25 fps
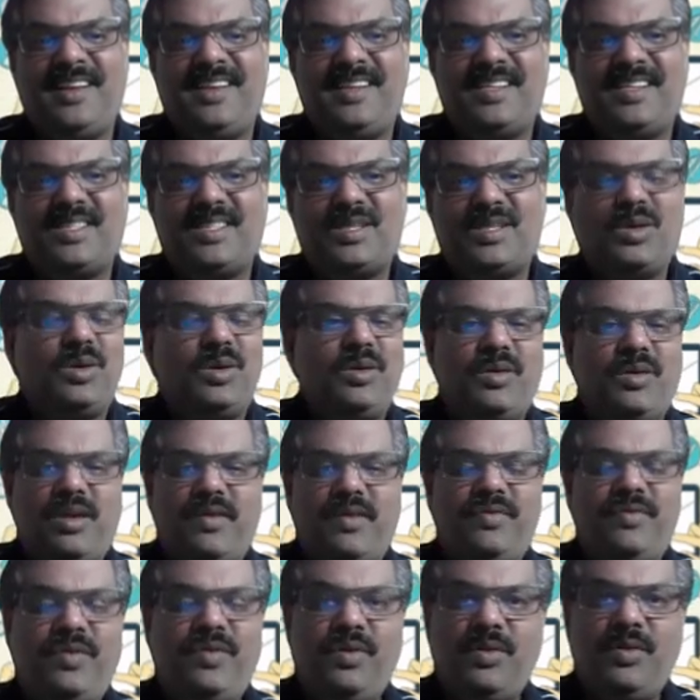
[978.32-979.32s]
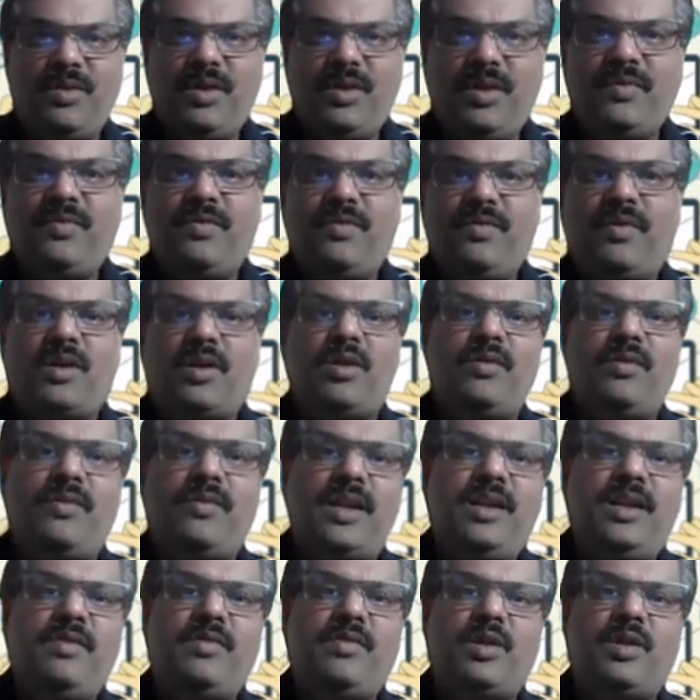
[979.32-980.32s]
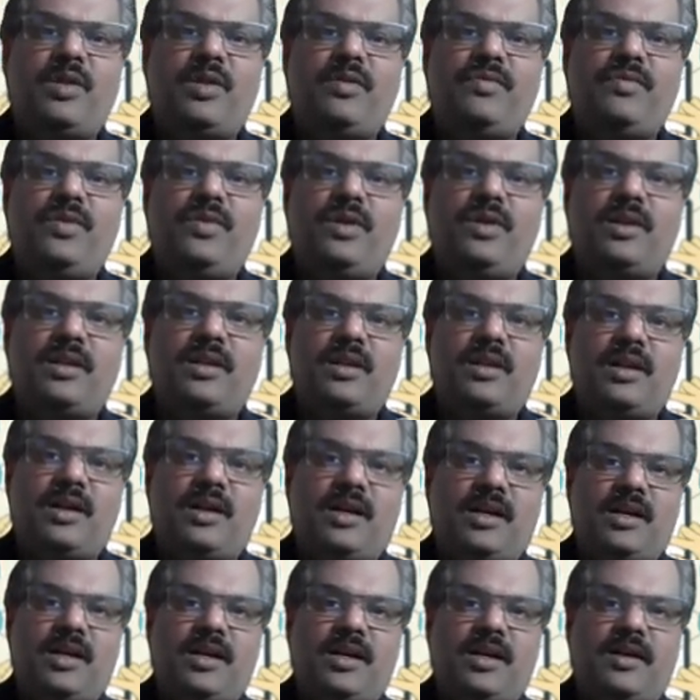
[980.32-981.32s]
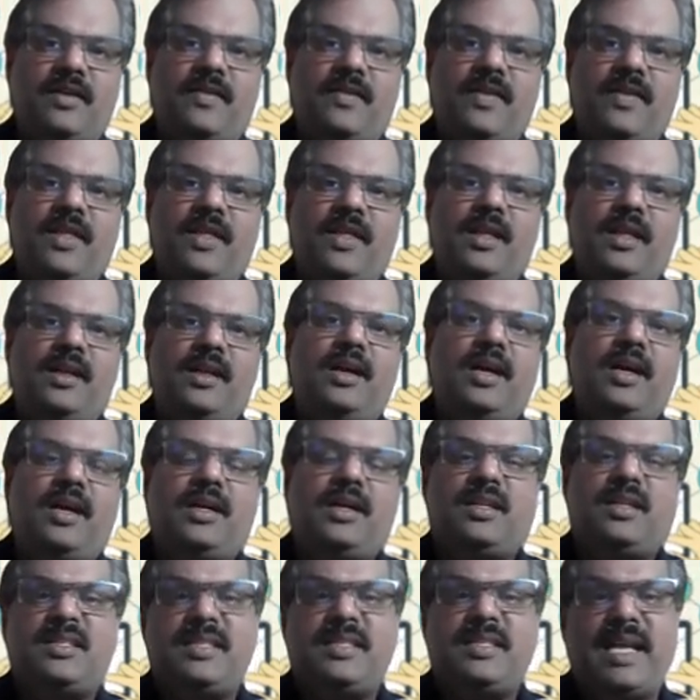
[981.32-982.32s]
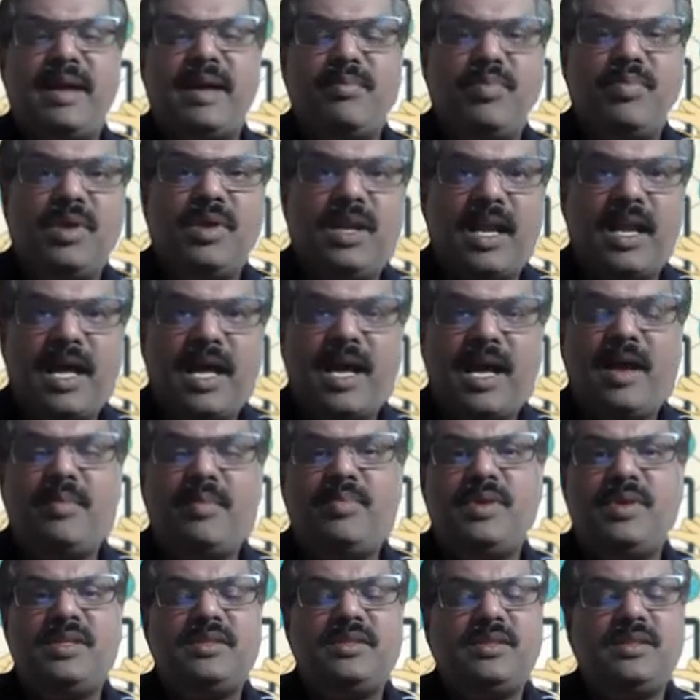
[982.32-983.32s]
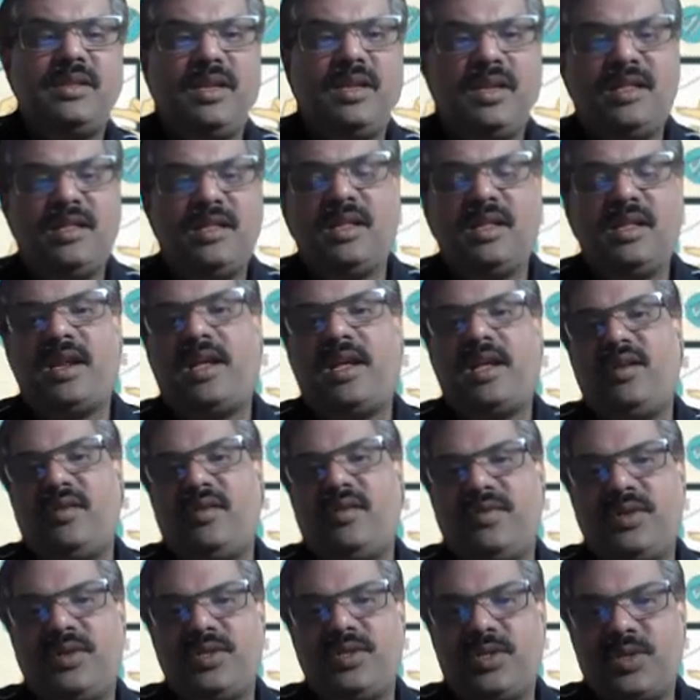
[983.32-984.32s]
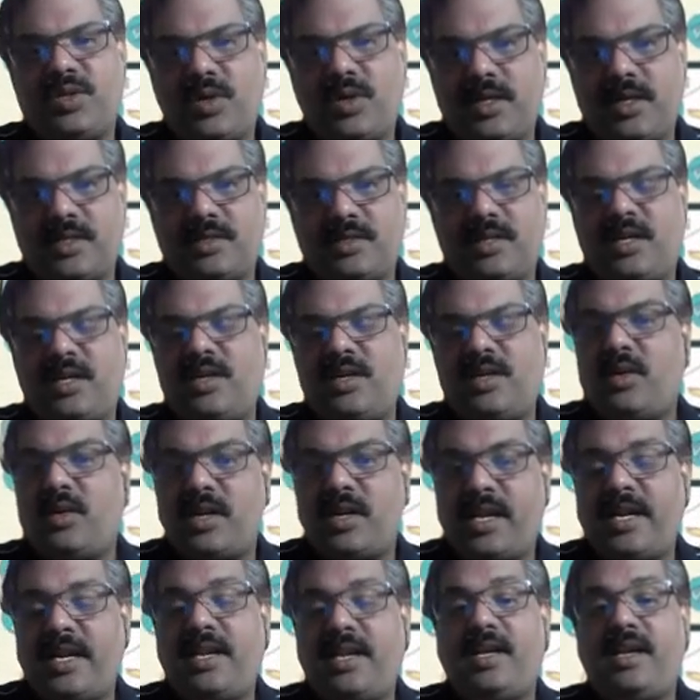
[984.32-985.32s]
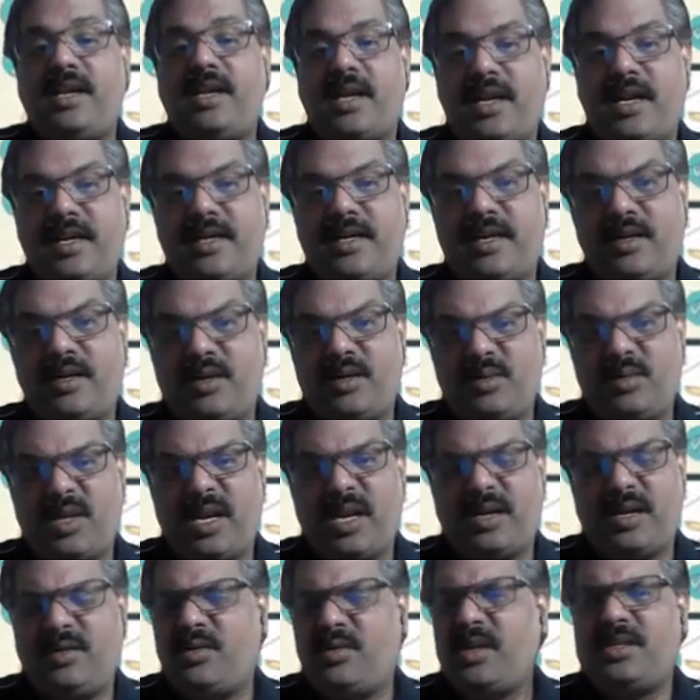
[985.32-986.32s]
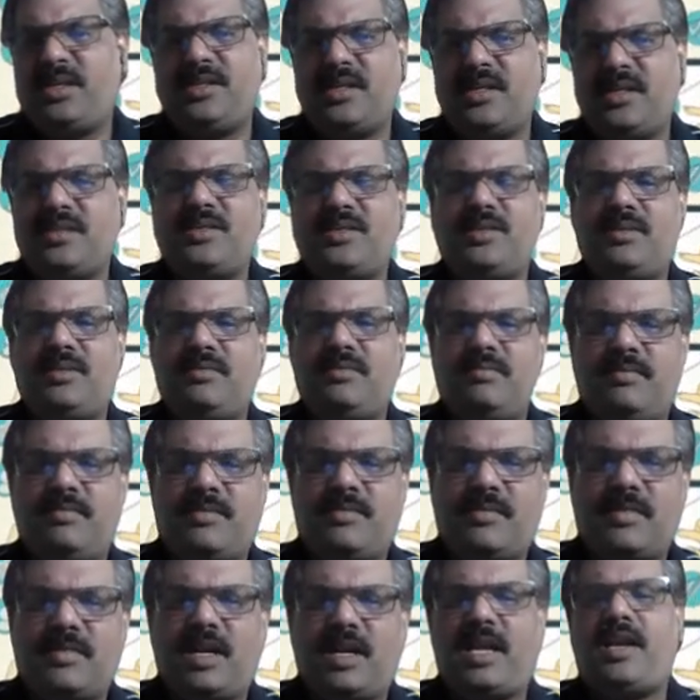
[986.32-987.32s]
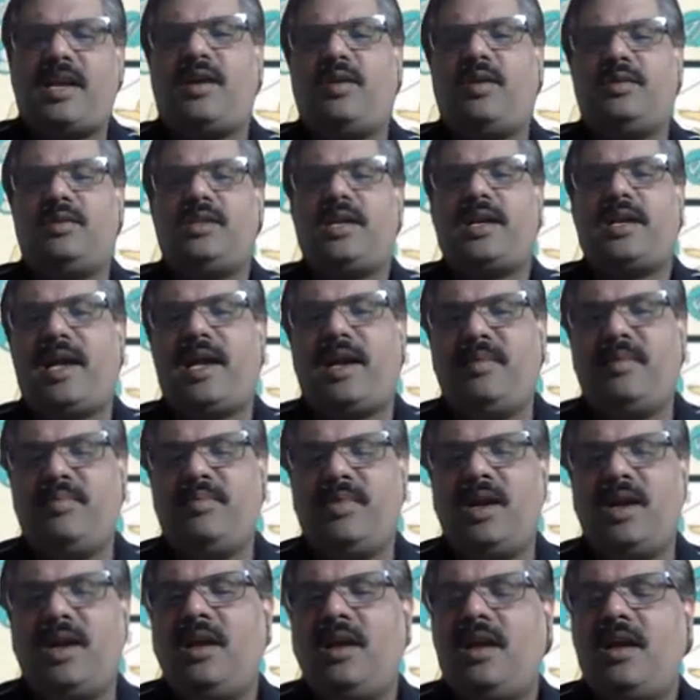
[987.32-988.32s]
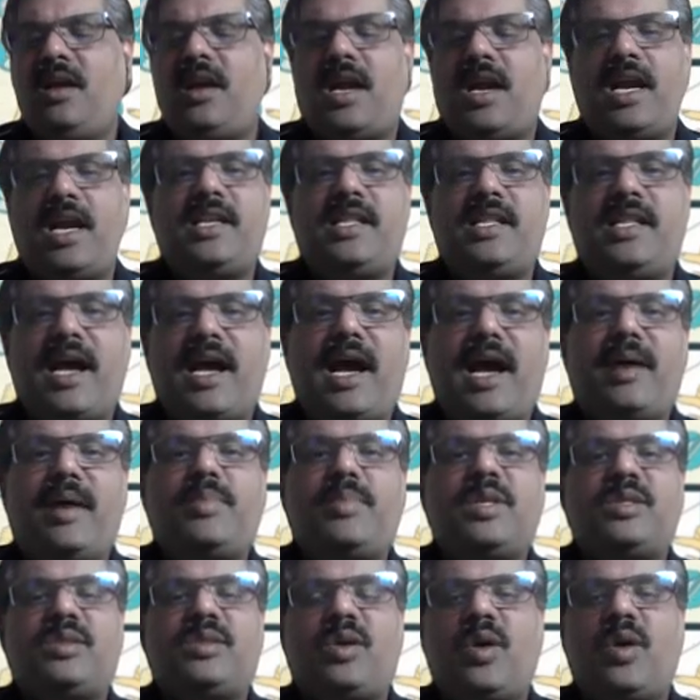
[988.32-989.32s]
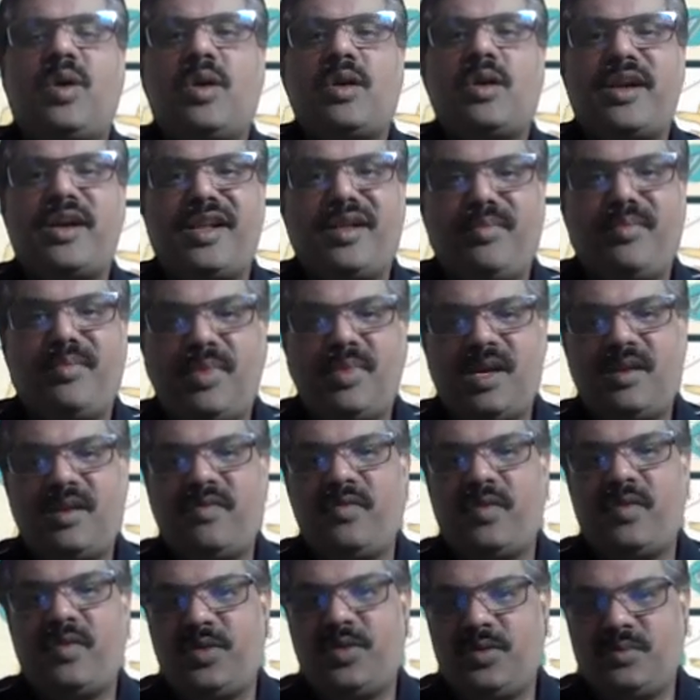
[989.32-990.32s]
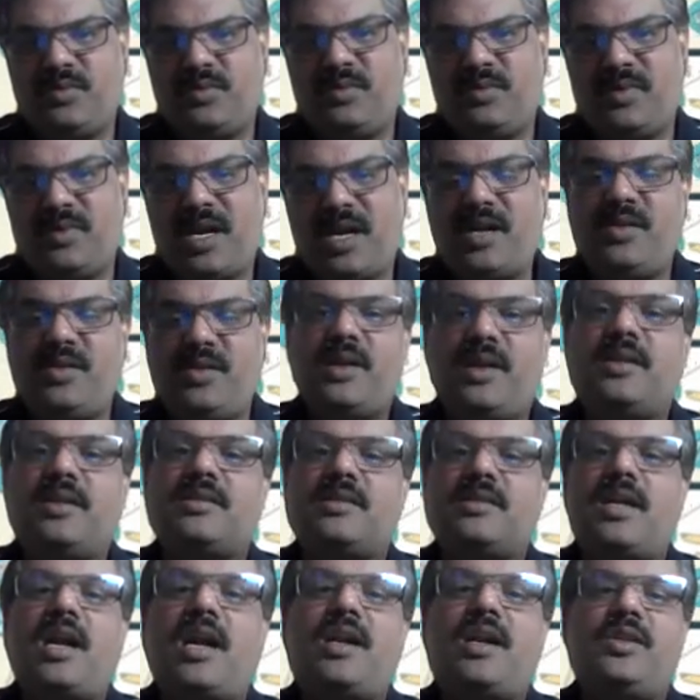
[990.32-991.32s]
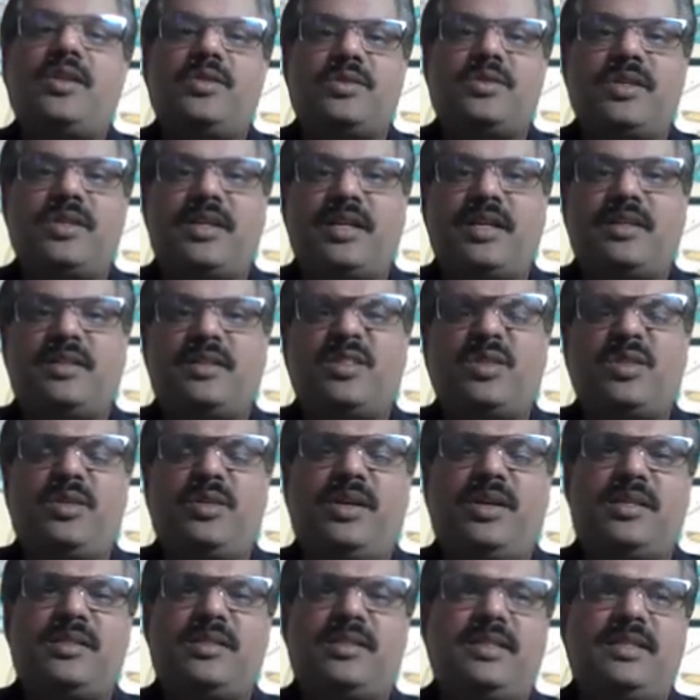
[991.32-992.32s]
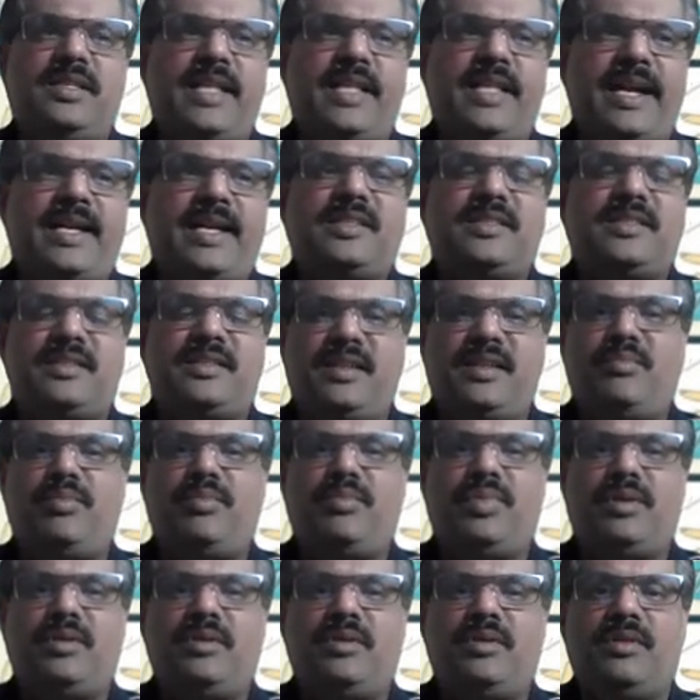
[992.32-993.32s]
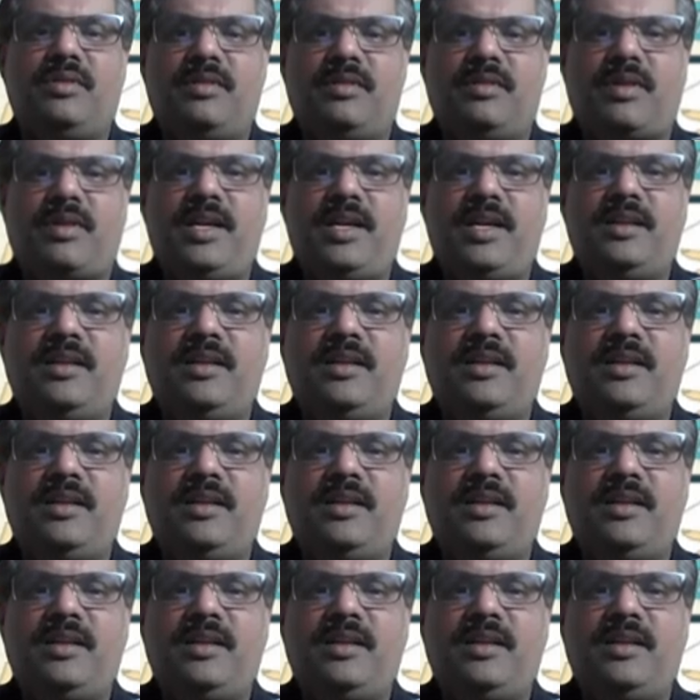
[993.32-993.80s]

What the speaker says: So if any one of your sample app is the line of your choice, and you're getting connected to that, you can just click on that app, and the app is already built for you, and you can start using it. So it is that simple, right?